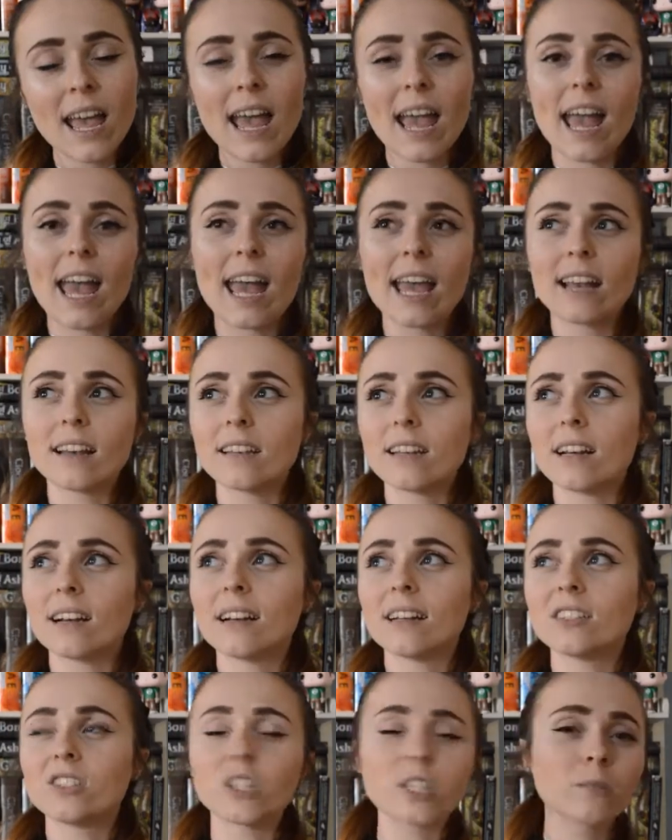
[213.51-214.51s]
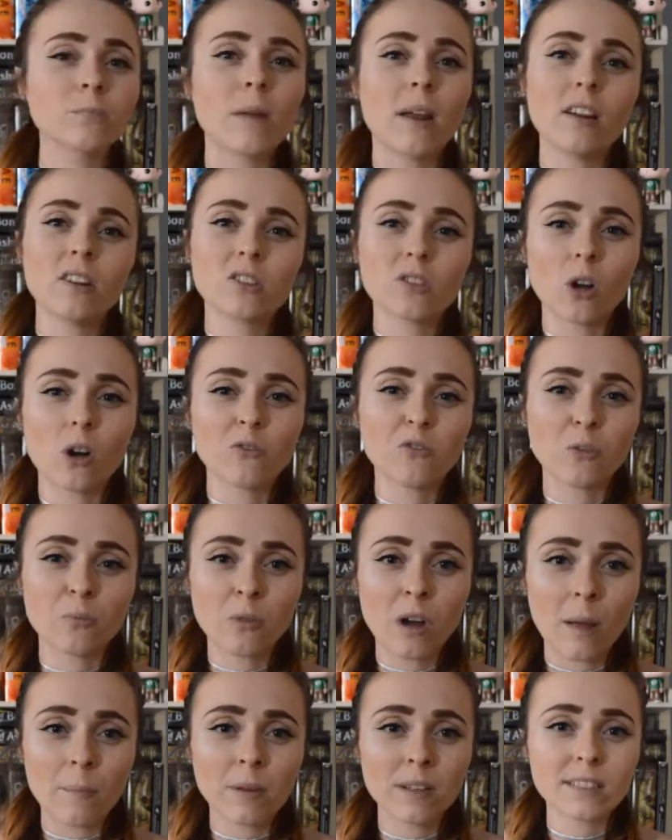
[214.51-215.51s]
and just based off the
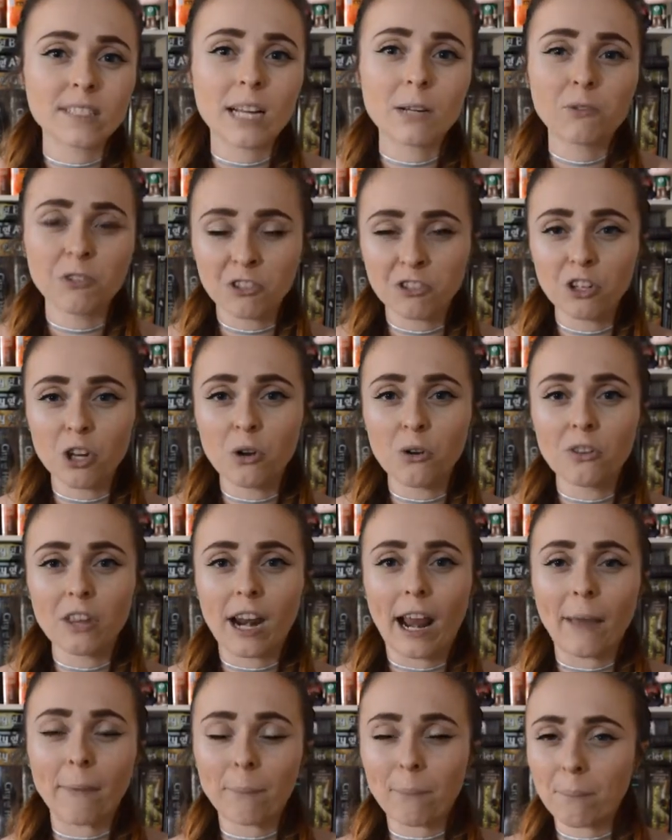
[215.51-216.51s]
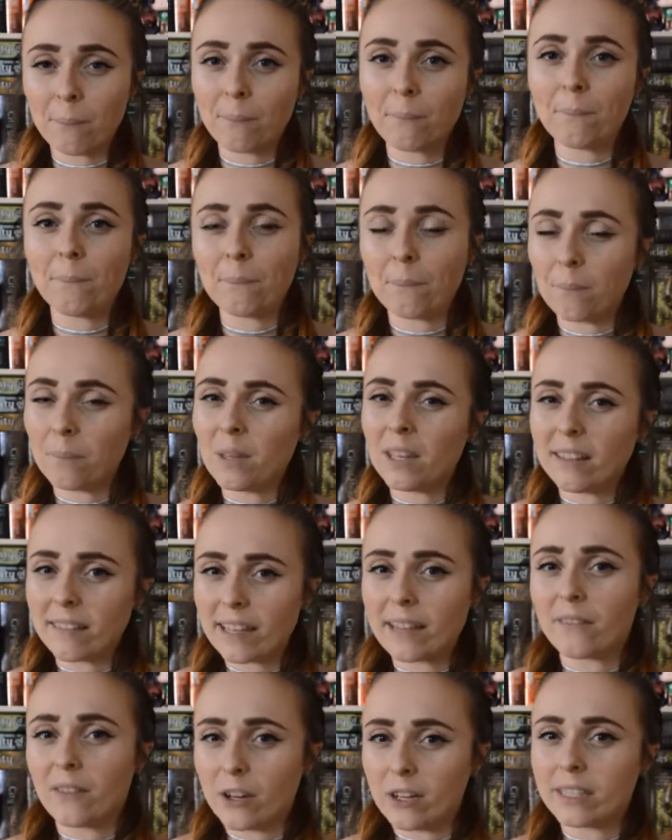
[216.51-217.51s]
premise, I would know that I'd be
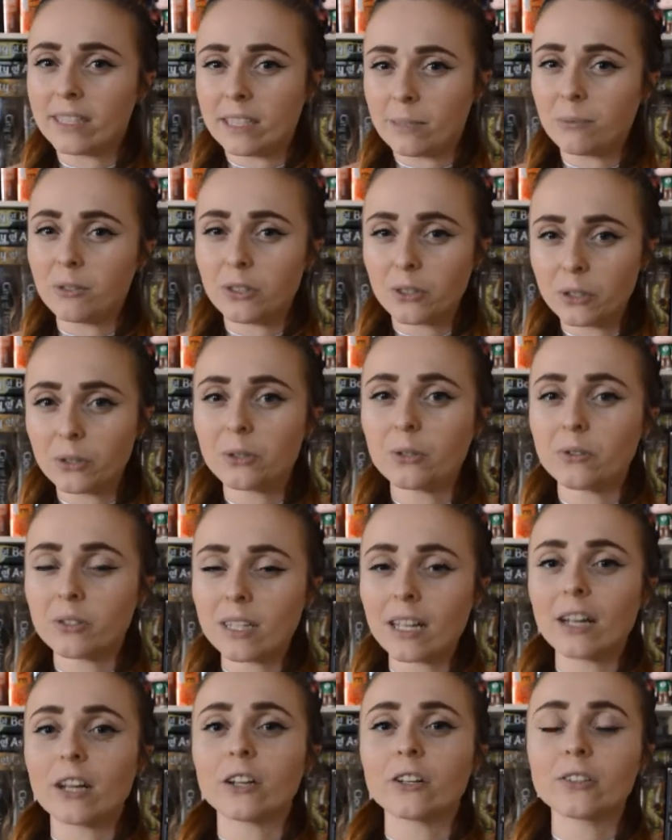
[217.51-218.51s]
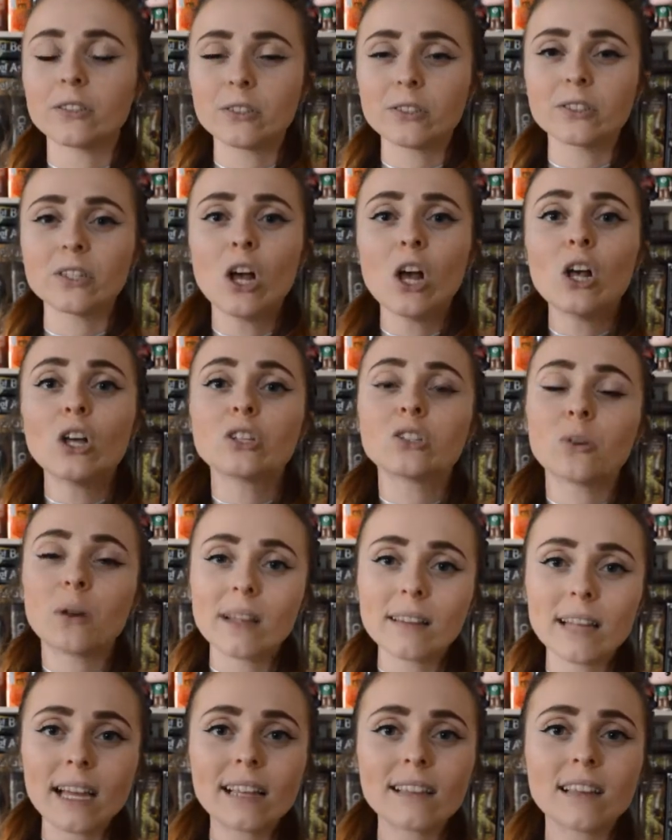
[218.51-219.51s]
like very similar to those characters. So
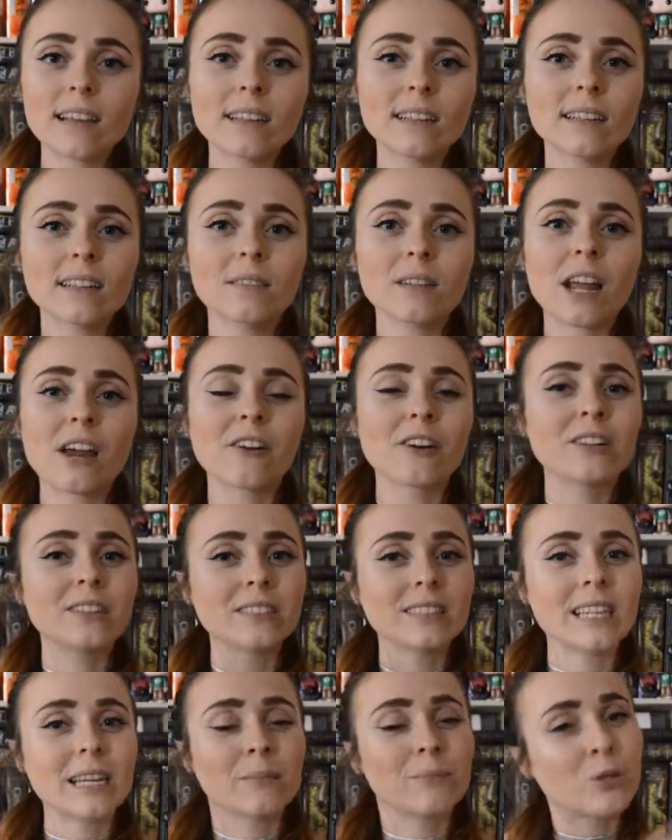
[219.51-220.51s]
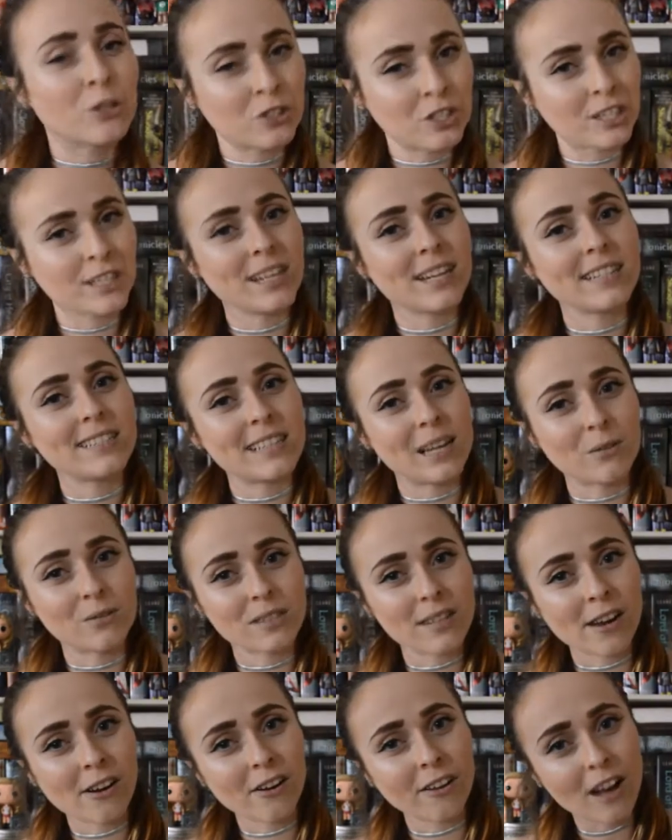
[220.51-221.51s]
I like that Ariel's like pushing us
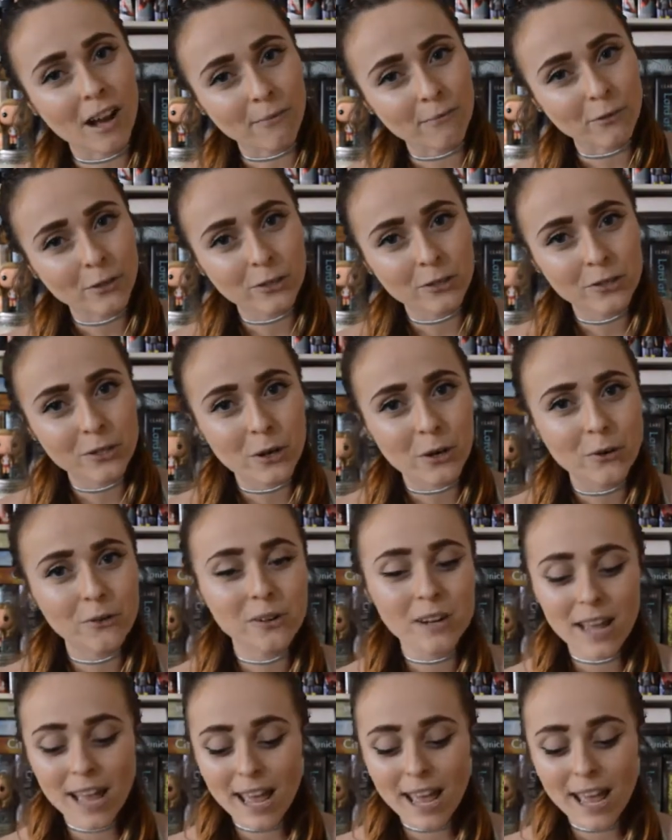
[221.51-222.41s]
outside our comfort zone,